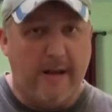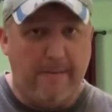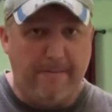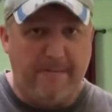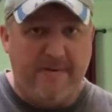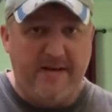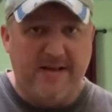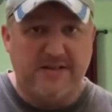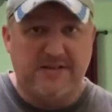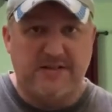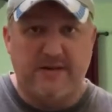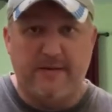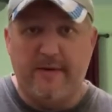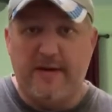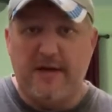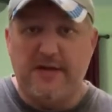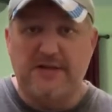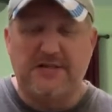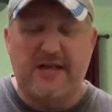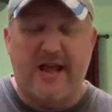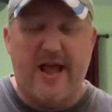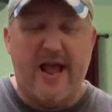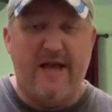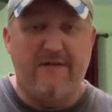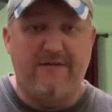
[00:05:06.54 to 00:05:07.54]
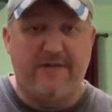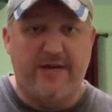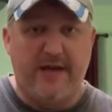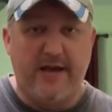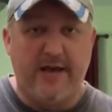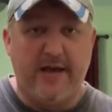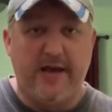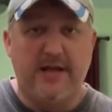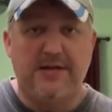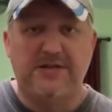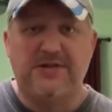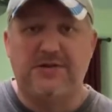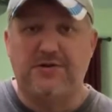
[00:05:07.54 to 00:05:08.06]
busy because they have
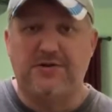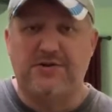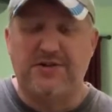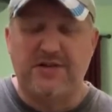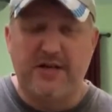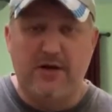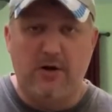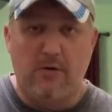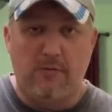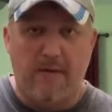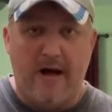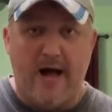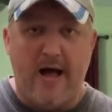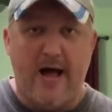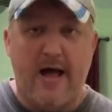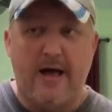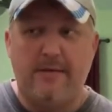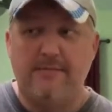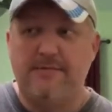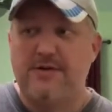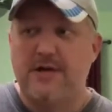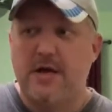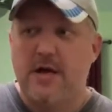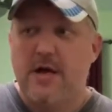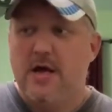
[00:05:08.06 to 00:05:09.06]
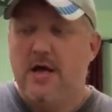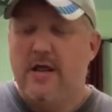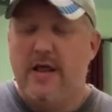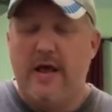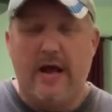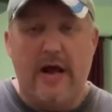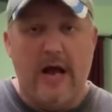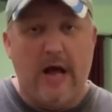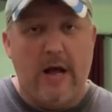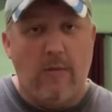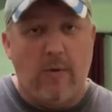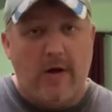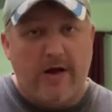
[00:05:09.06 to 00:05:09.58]
kids, they're single moms, they
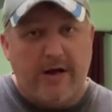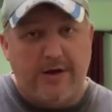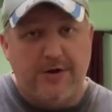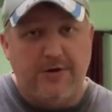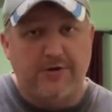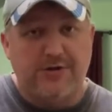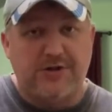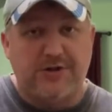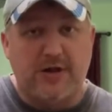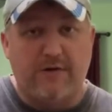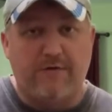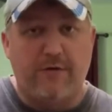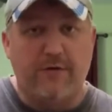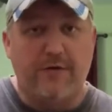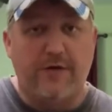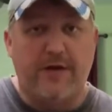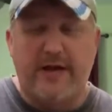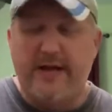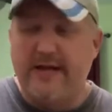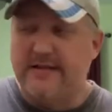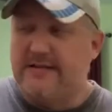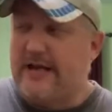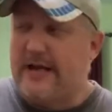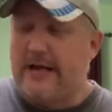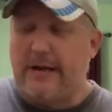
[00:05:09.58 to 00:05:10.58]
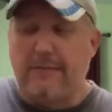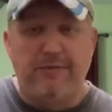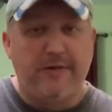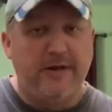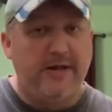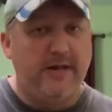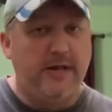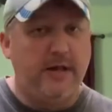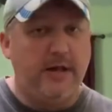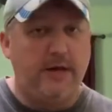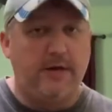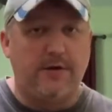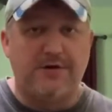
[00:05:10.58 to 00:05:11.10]
got want to do stuff for their kids. I
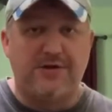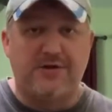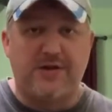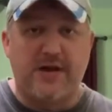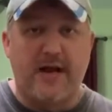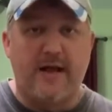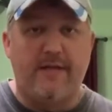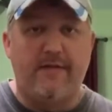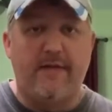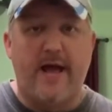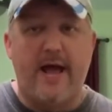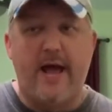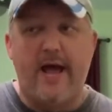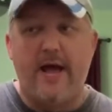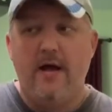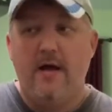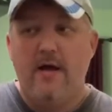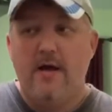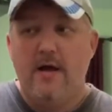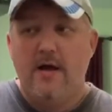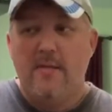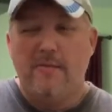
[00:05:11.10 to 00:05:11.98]
completely understand that.